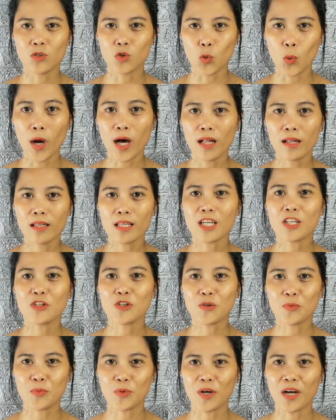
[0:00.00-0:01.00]
dwell in
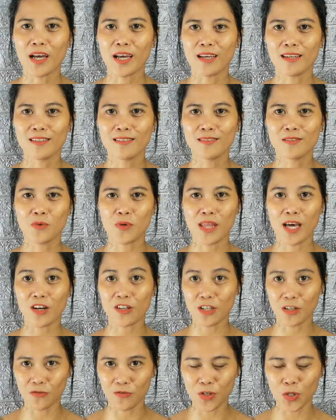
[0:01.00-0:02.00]
your brain
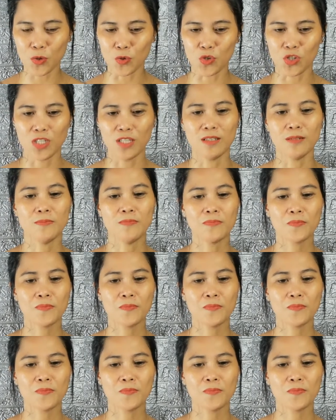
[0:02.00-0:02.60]
without confusion.